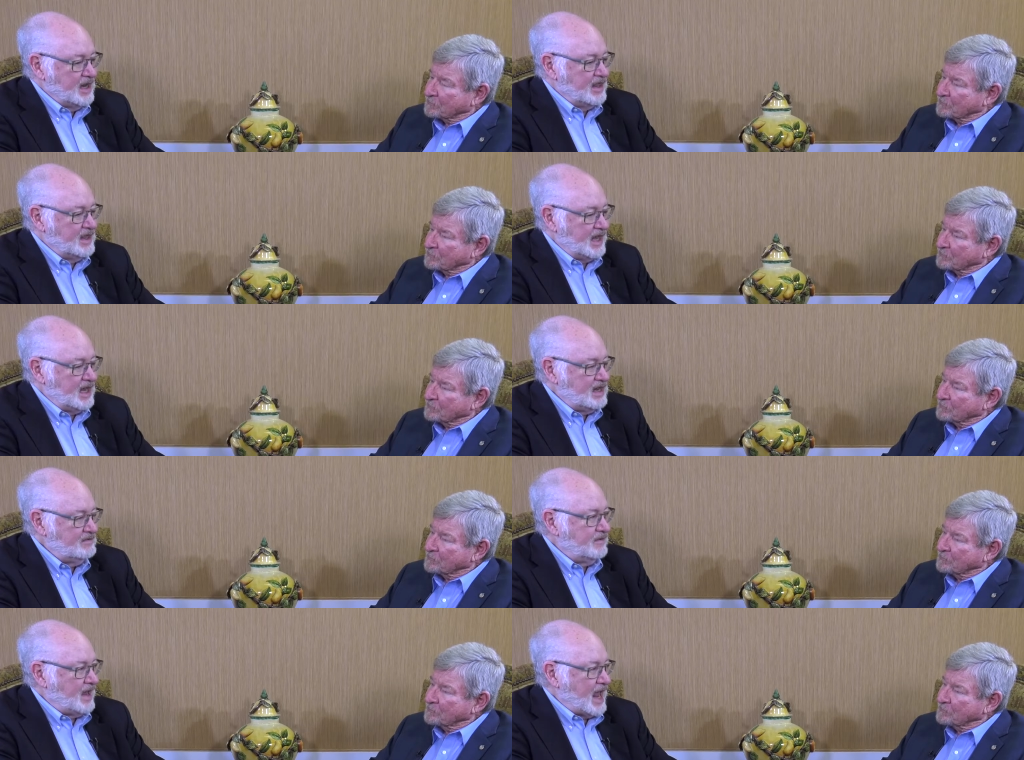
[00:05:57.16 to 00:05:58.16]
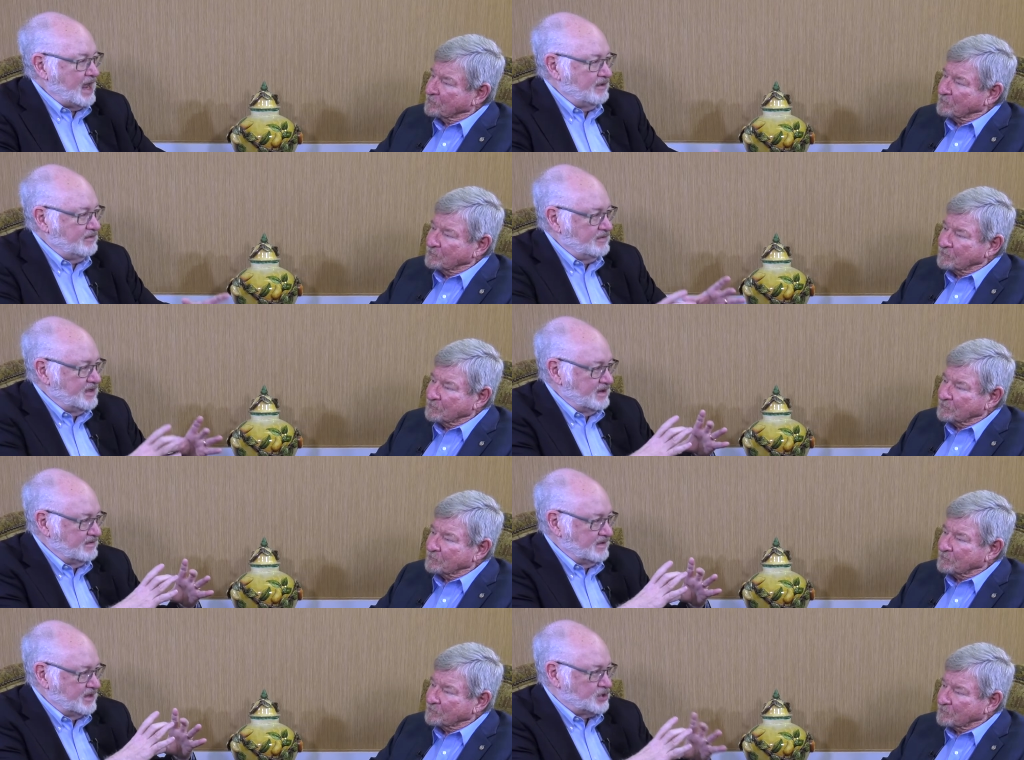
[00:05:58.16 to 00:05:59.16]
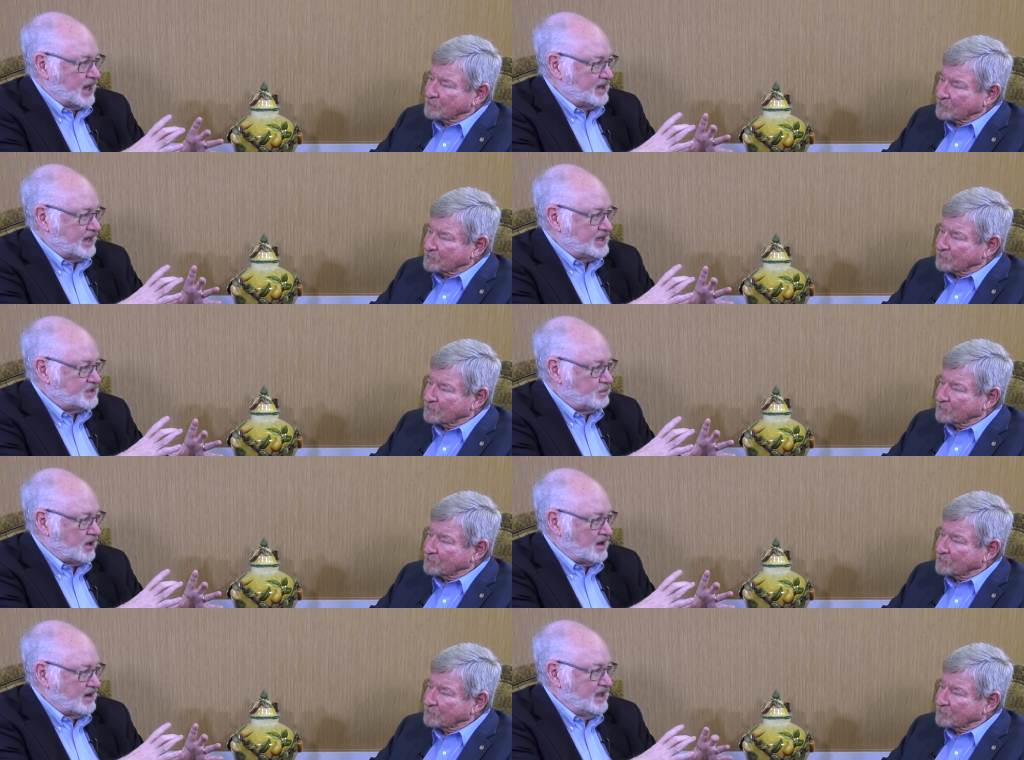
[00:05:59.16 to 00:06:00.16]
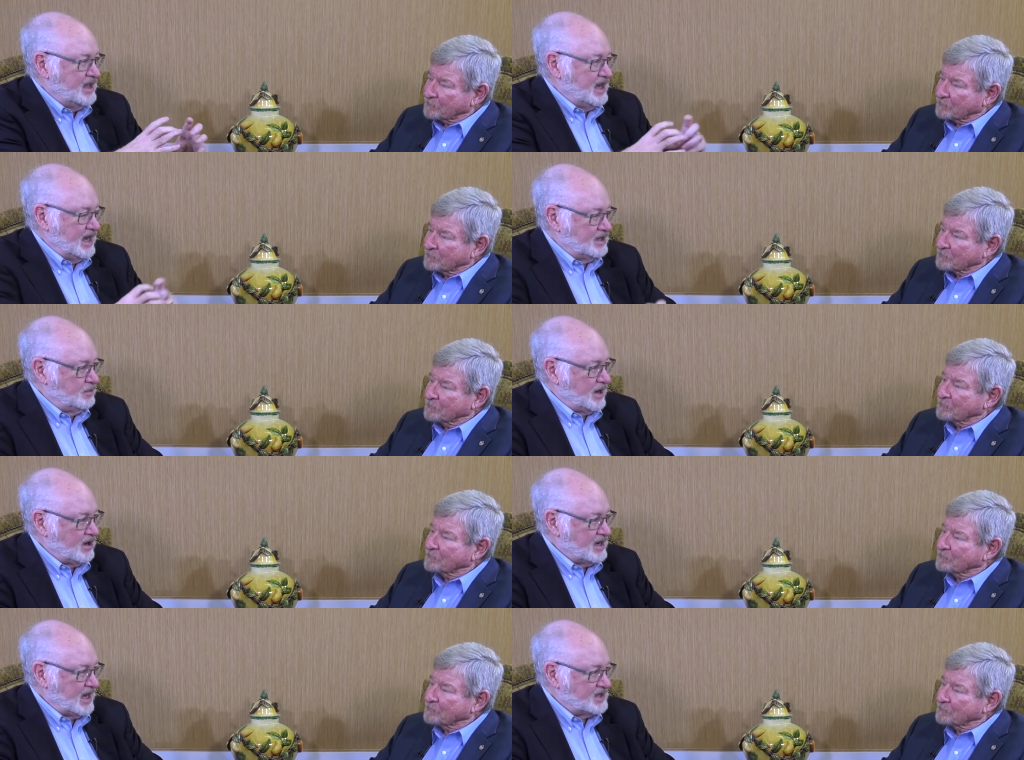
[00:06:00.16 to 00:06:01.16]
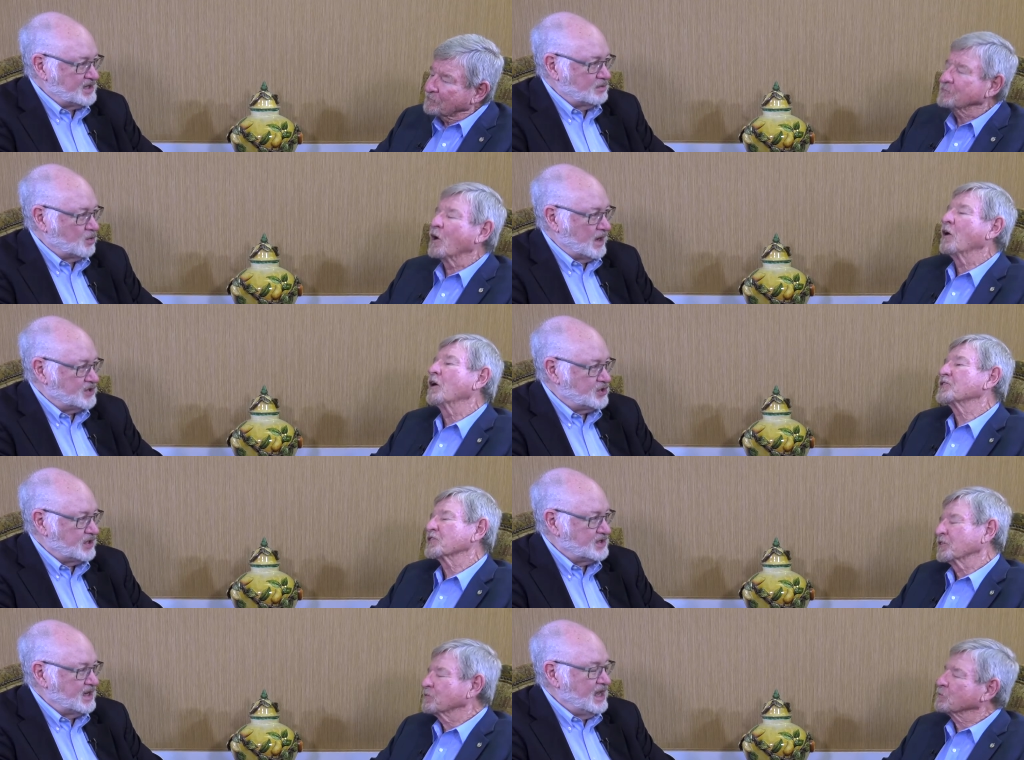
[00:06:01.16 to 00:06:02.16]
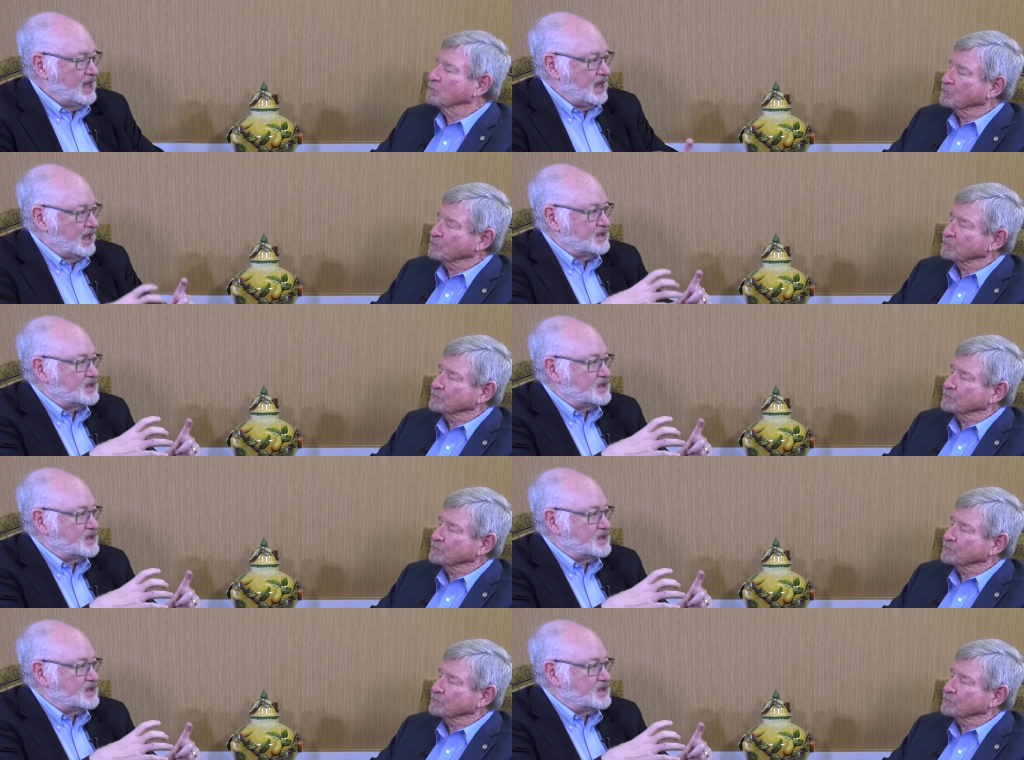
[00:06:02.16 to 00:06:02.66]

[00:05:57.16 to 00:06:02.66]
Speaker 1: They have the, the child has a part and the parent has some questions. Mm-hmm. And